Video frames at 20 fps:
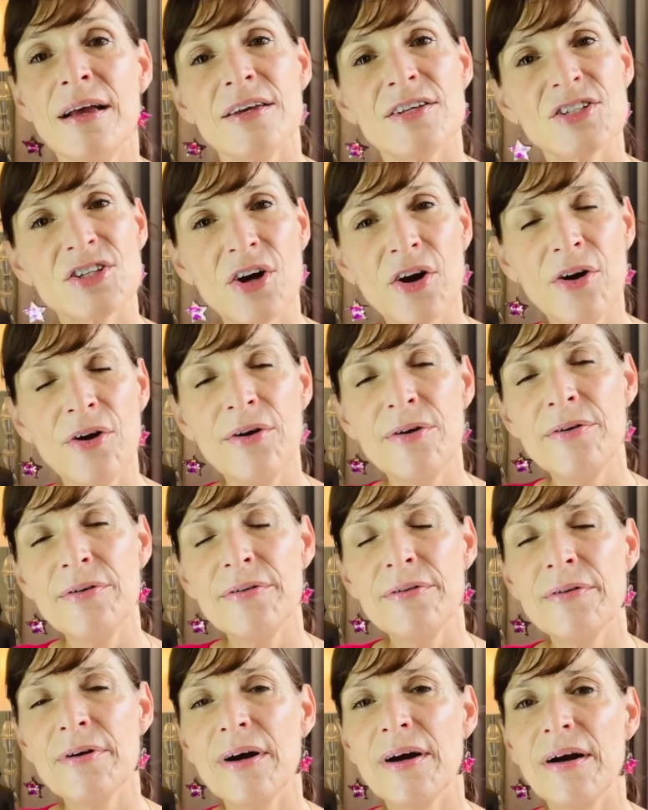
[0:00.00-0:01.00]

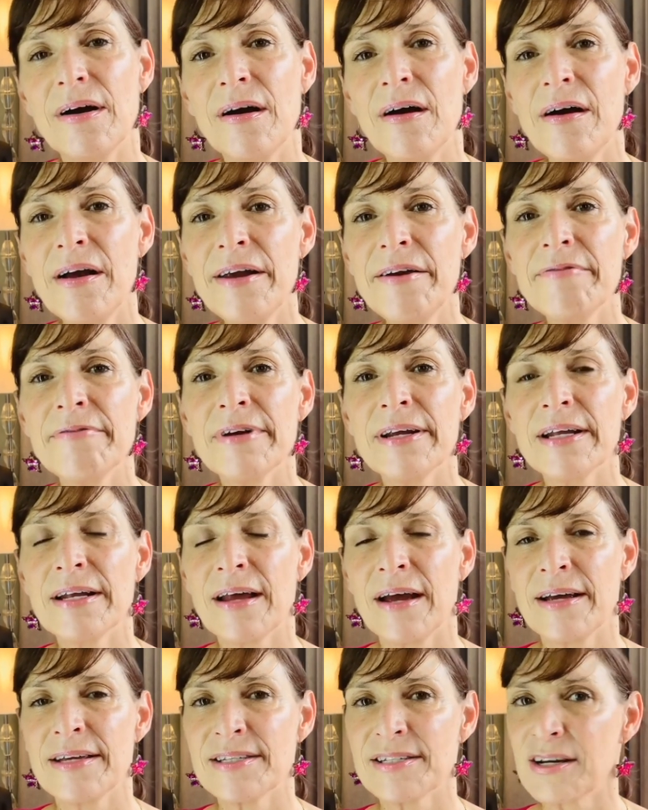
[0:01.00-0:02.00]
So I
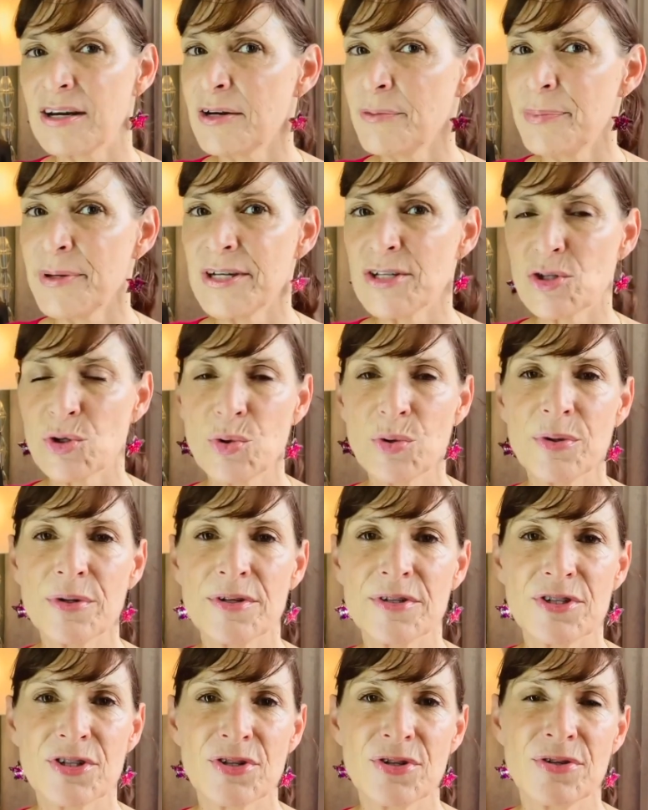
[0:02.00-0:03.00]
realized I'd been
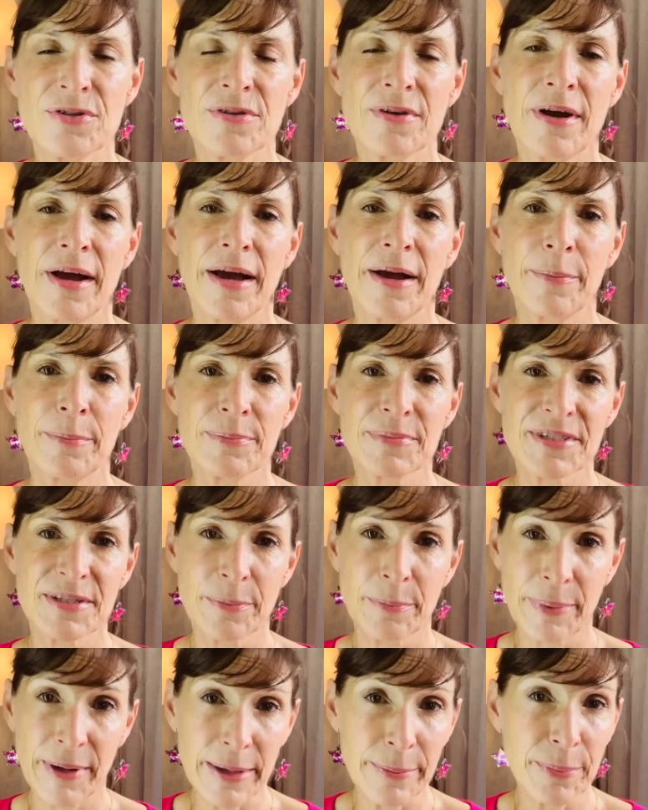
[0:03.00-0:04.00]
talking to
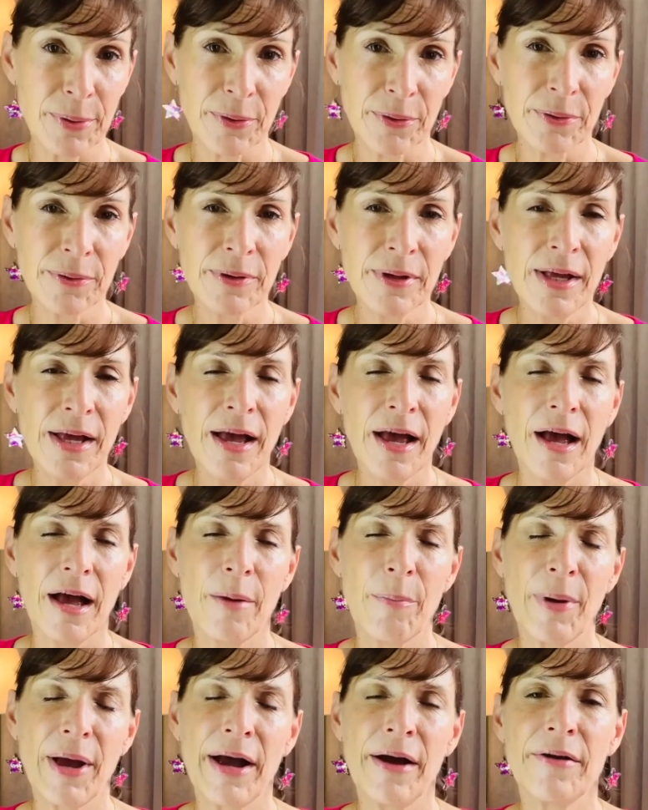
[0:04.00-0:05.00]
some people
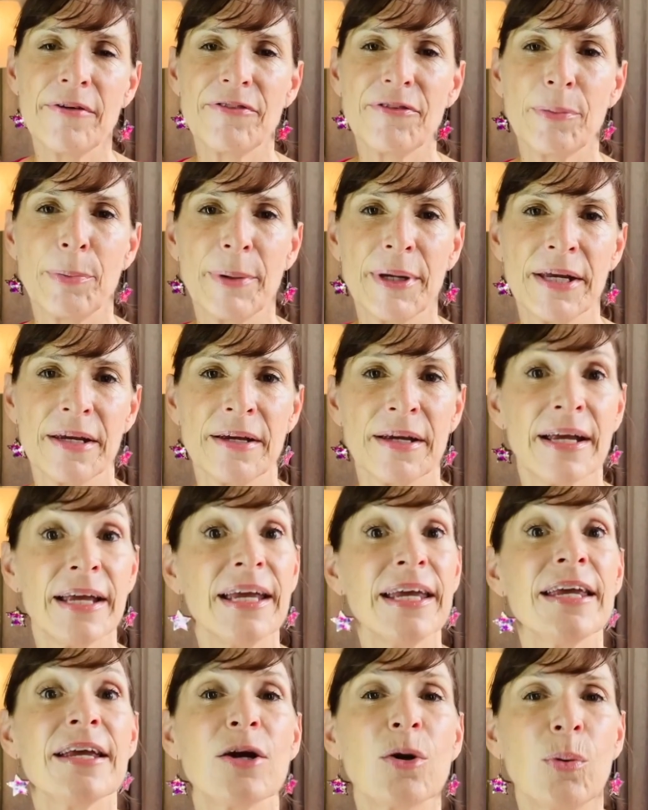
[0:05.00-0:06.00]
about being
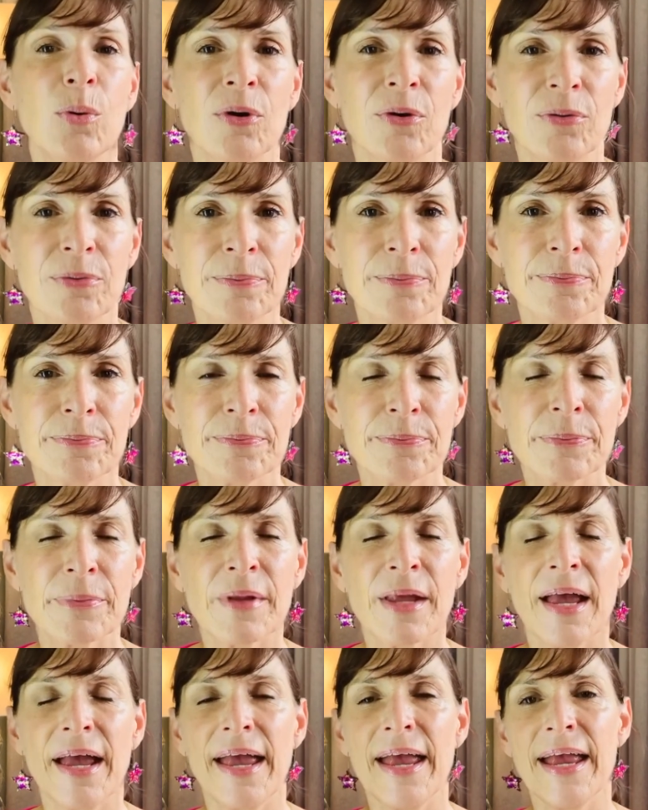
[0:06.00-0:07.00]
equal,
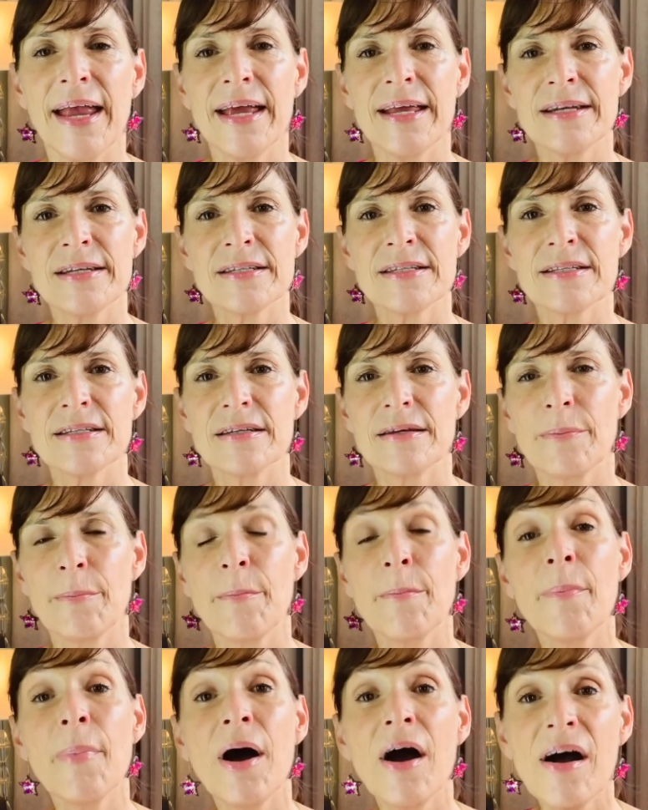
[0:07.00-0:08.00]
and
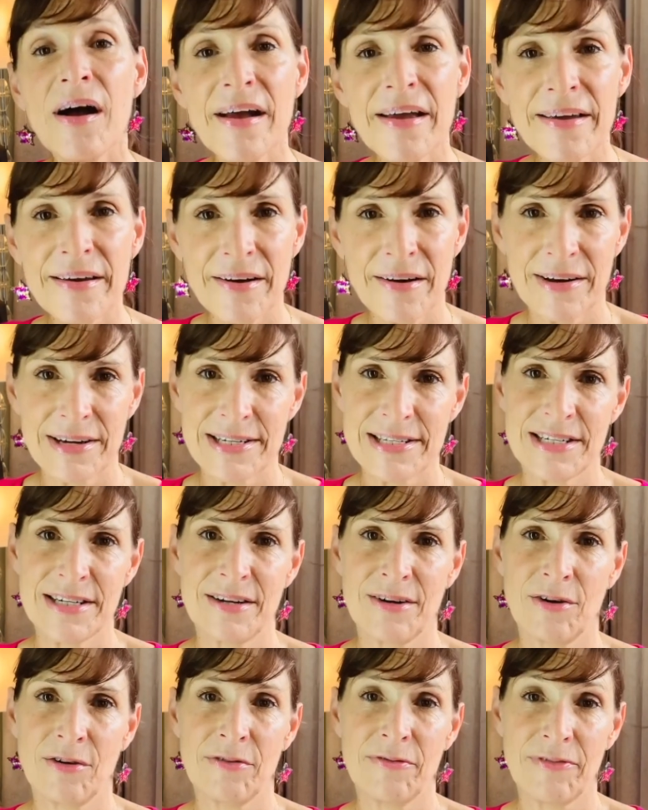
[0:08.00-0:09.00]
my
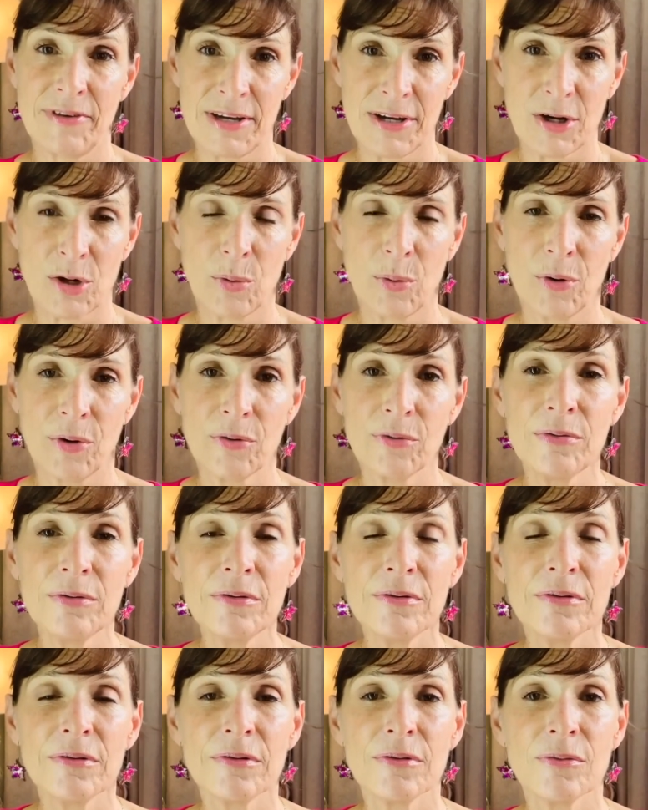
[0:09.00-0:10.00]
idea of equal
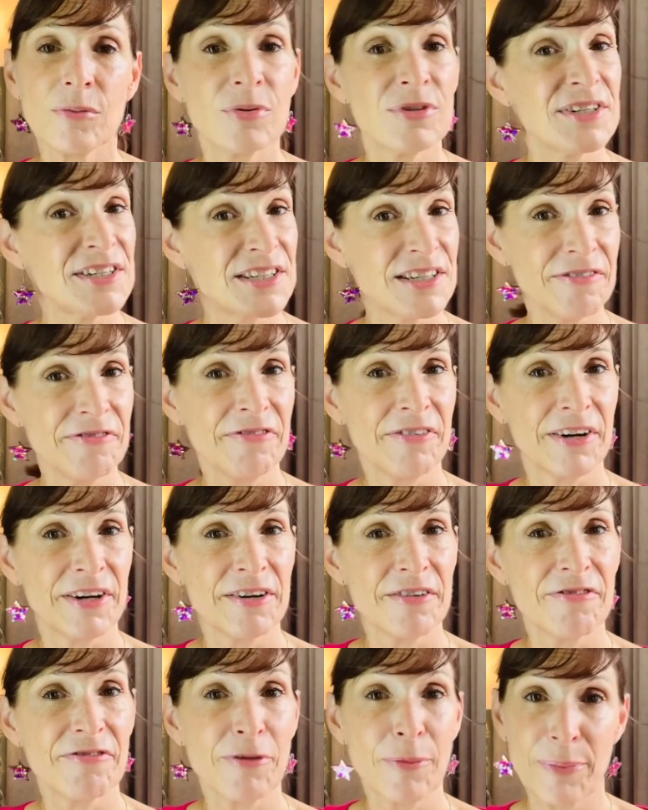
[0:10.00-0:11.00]
was
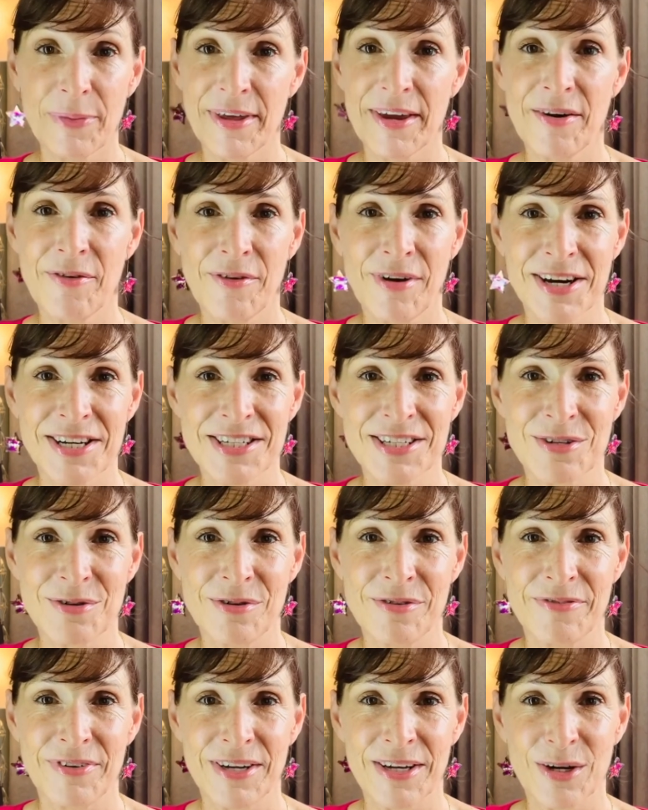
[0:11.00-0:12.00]
different from their
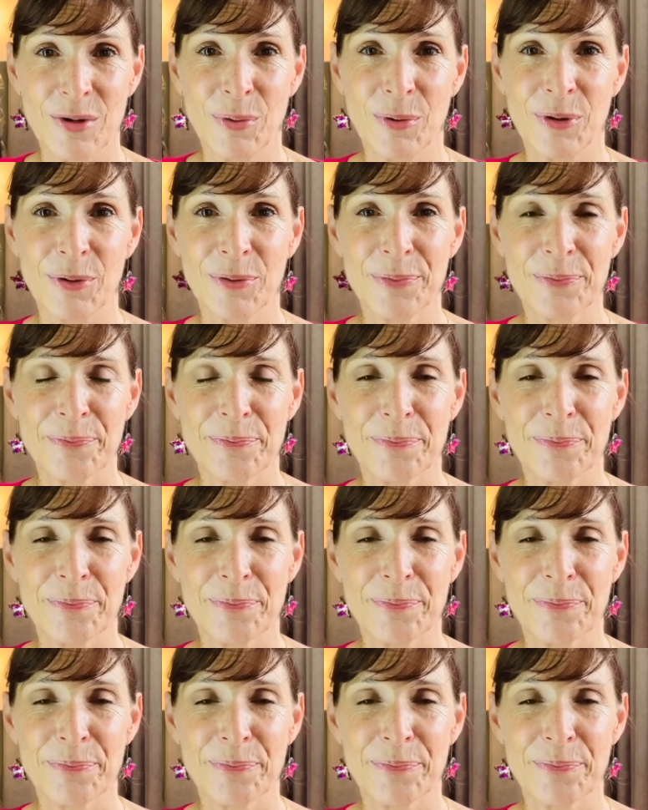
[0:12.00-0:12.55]
idea of equal.